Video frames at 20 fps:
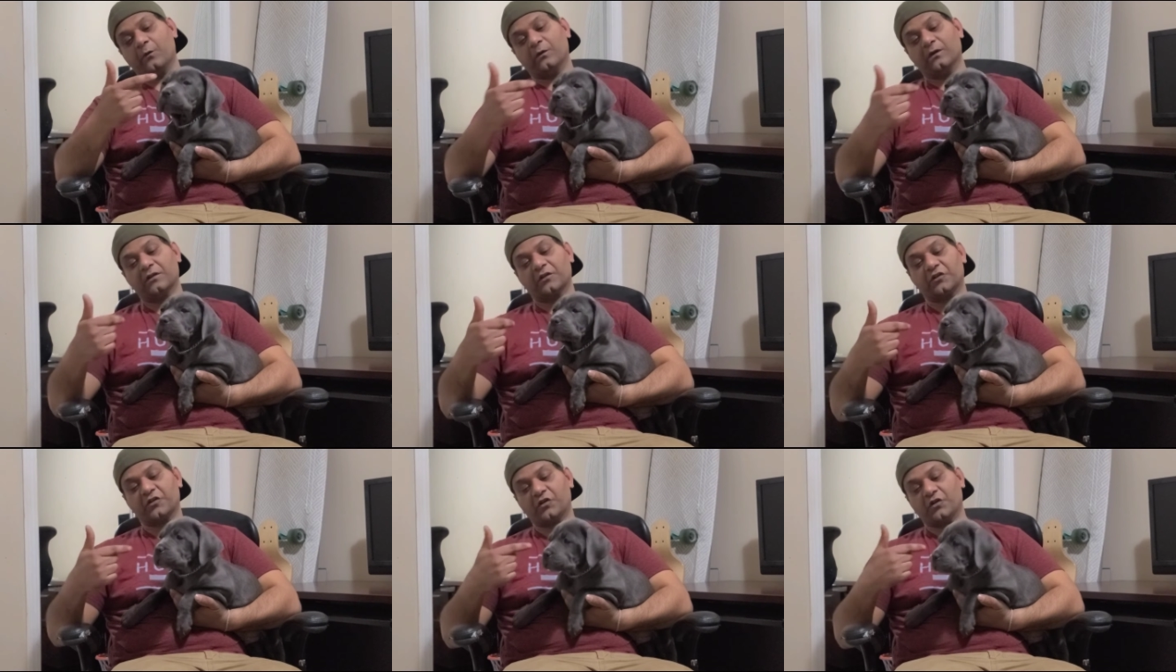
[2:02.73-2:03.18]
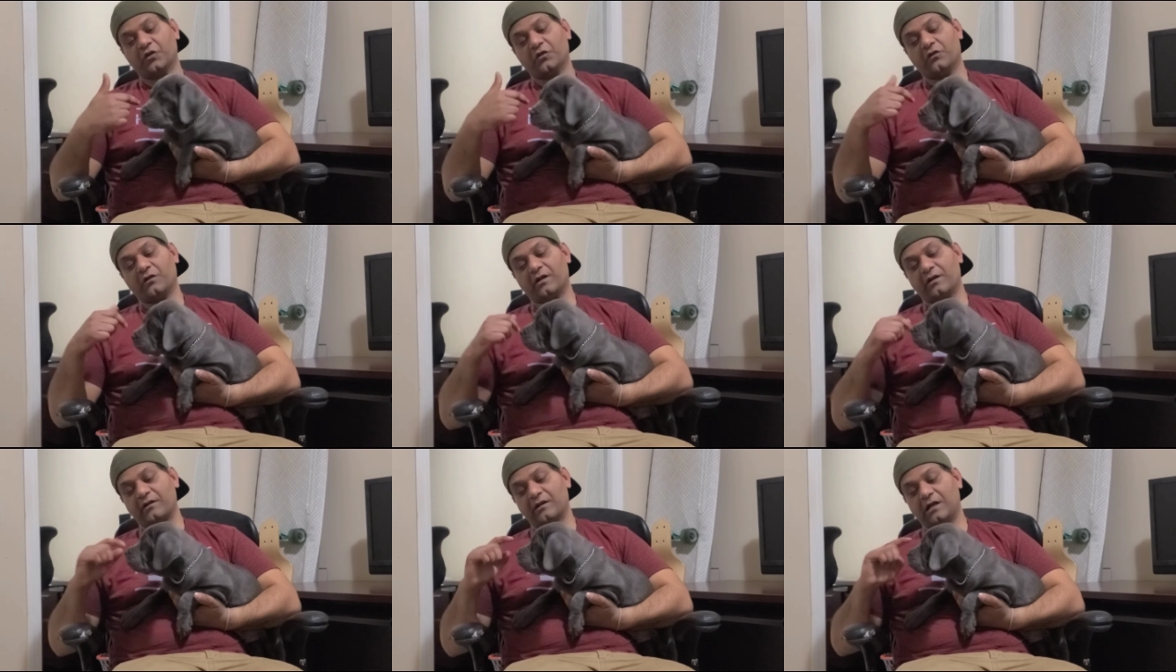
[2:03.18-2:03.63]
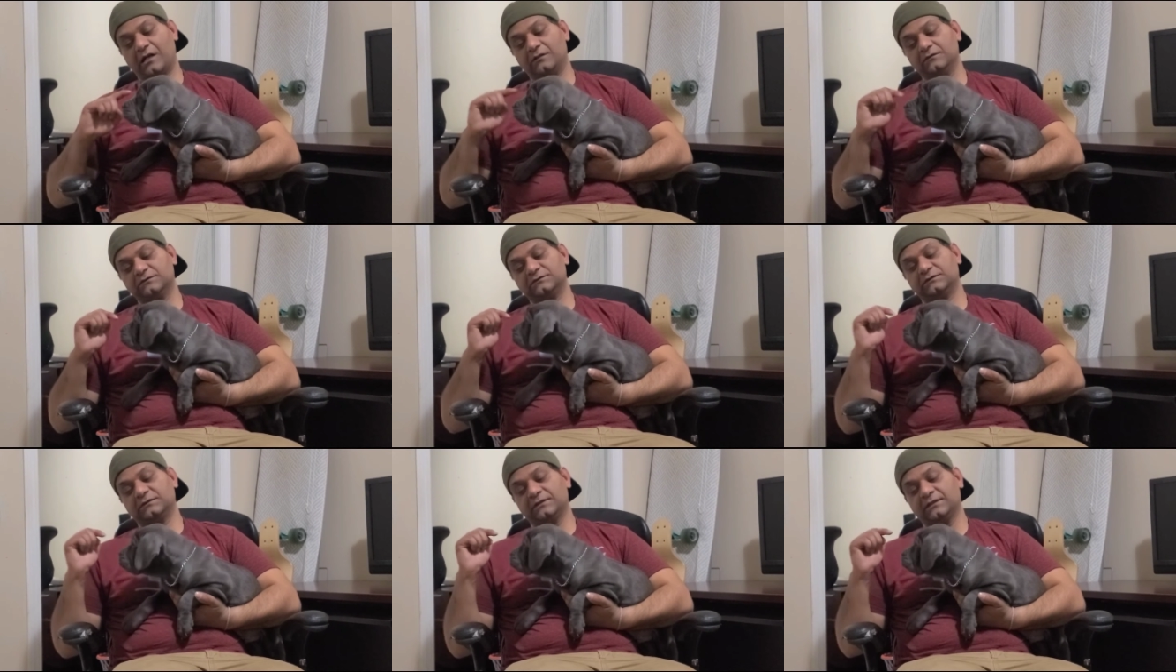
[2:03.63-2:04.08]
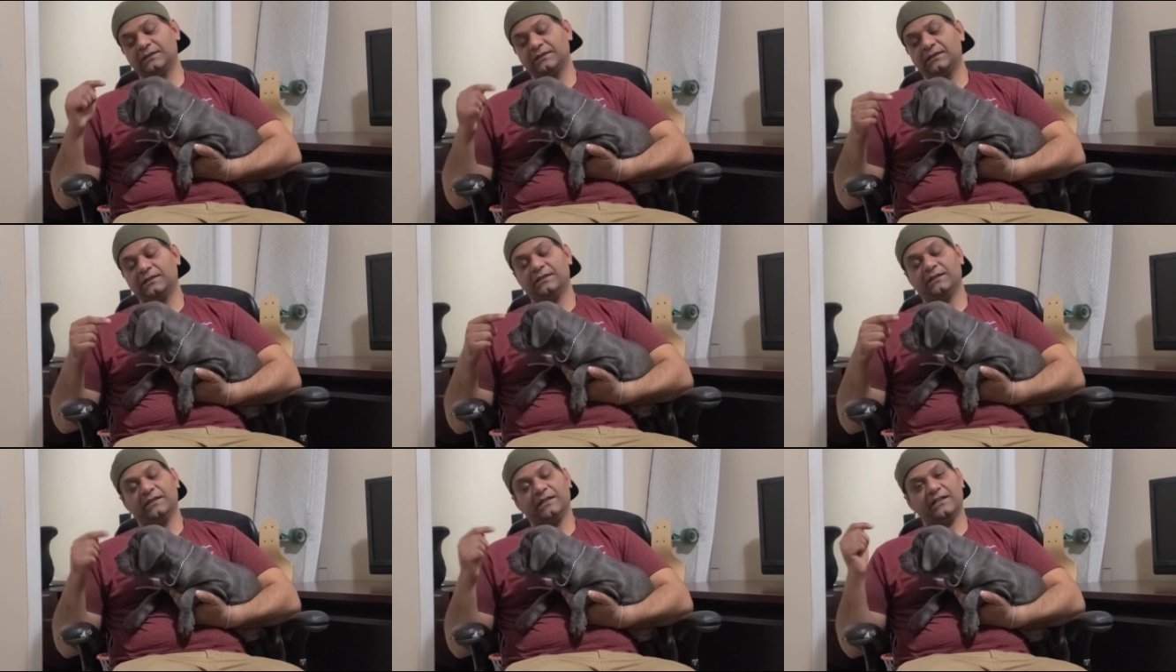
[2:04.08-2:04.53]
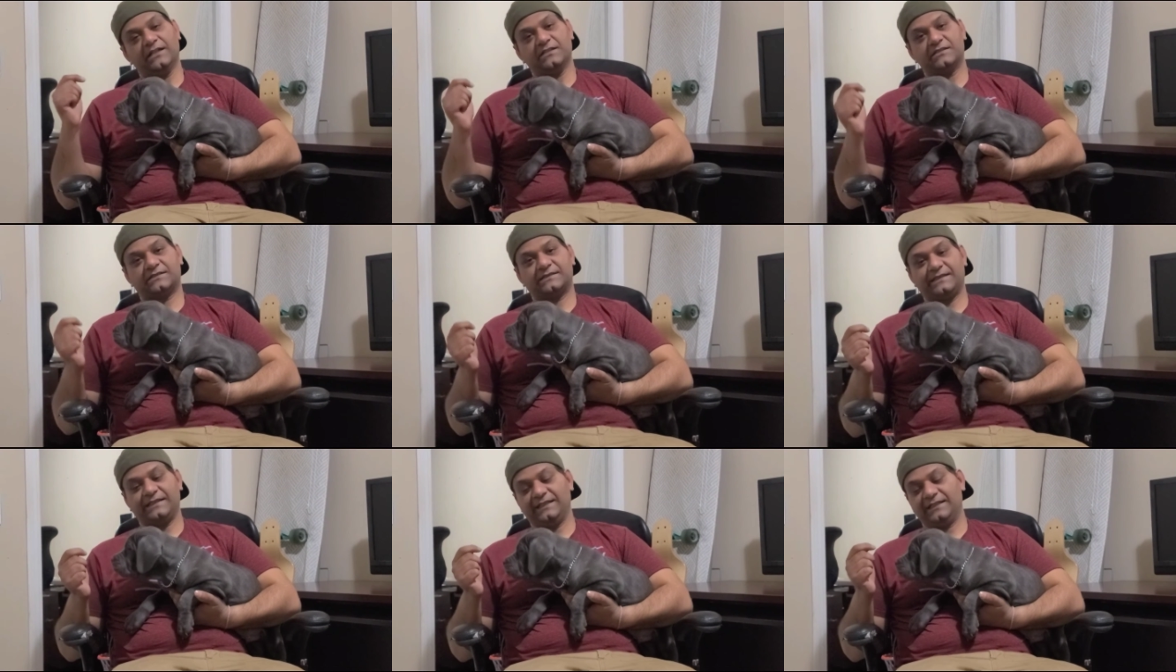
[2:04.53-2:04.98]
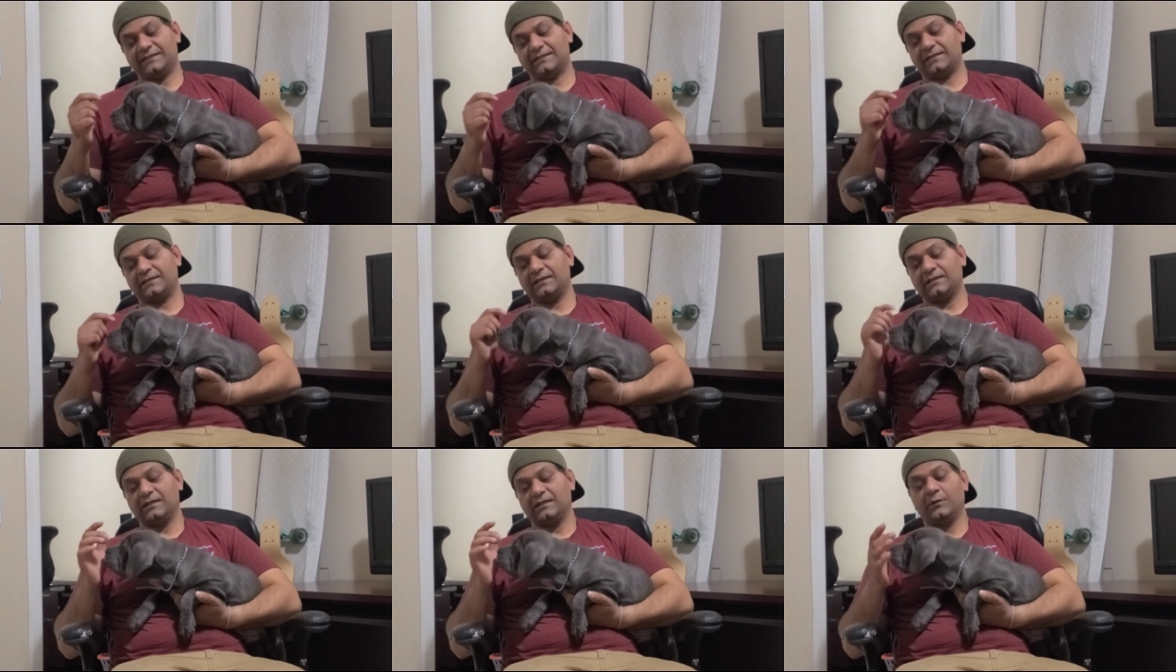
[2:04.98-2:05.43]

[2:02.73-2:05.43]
will go around his teeth